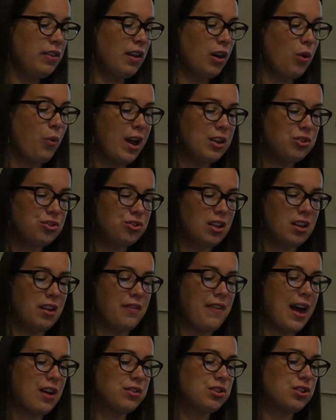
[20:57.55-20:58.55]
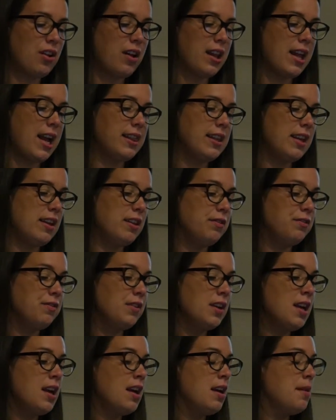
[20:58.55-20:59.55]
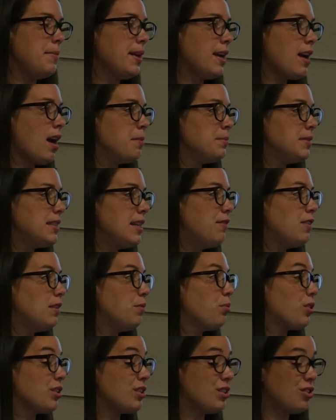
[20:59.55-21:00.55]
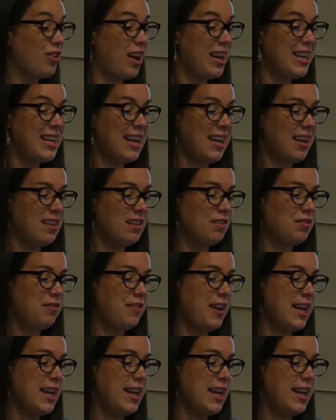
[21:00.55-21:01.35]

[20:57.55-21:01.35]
The question of how shall I live becomes even more striking in the